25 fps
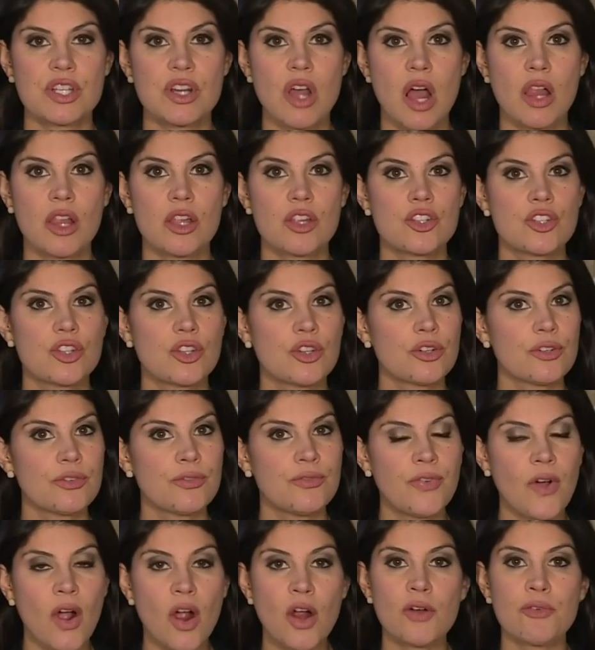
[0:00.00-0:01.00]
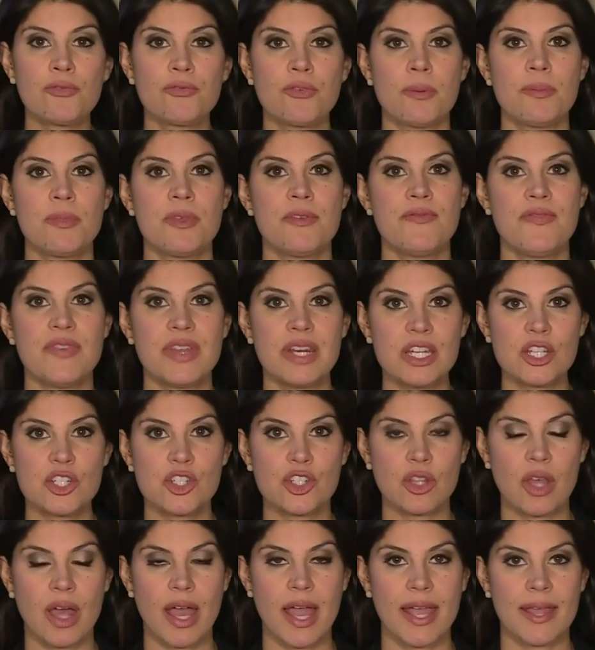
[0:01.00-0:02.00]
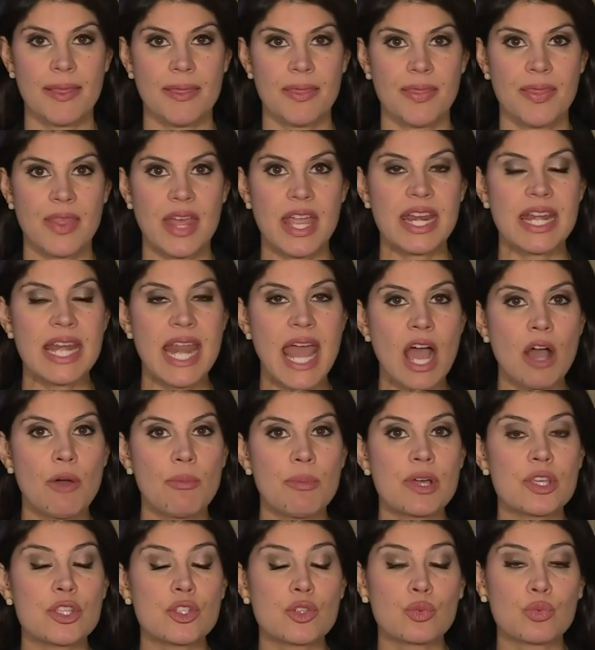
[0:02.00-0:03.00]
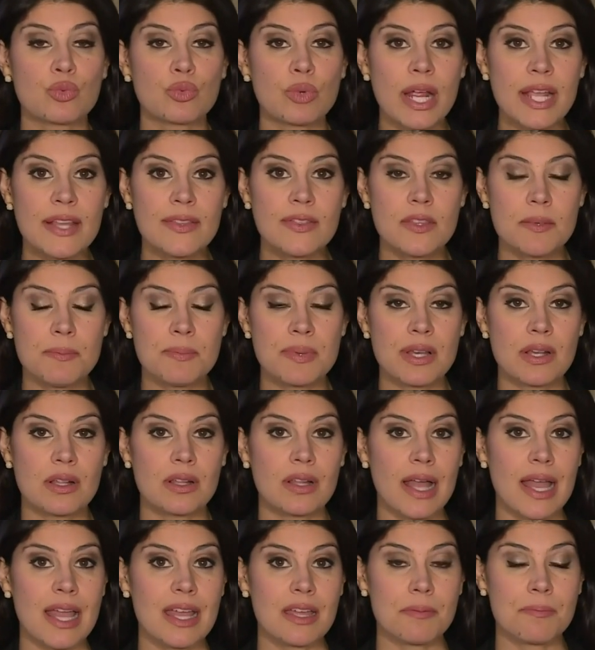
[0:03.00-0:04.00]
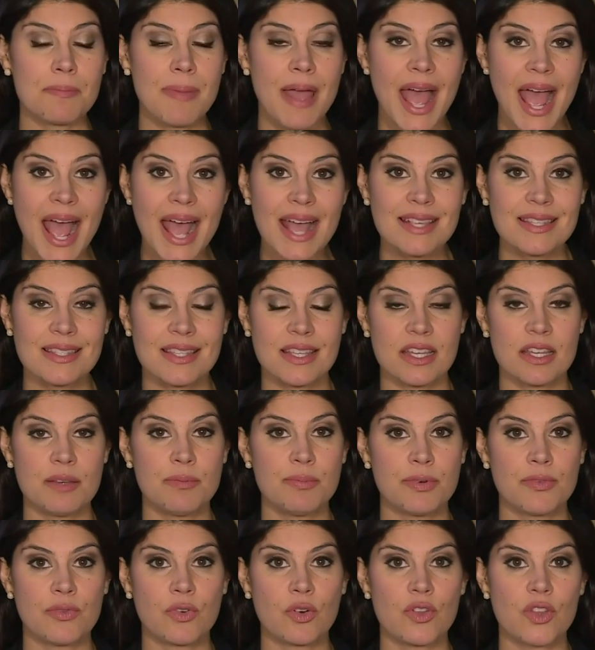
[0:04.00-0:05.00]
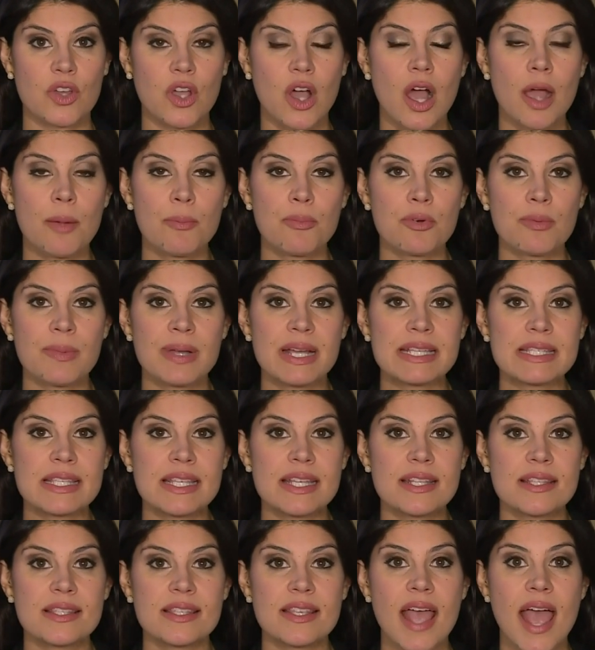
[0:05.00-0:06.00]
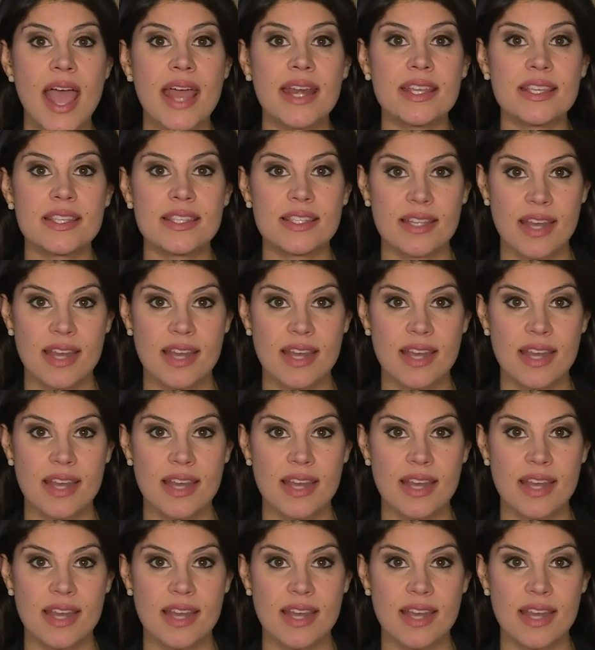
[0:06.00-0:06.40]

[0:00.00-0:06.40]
acknowledge they're far from the finish line. They now must write the bill and pass it before the compromise hits any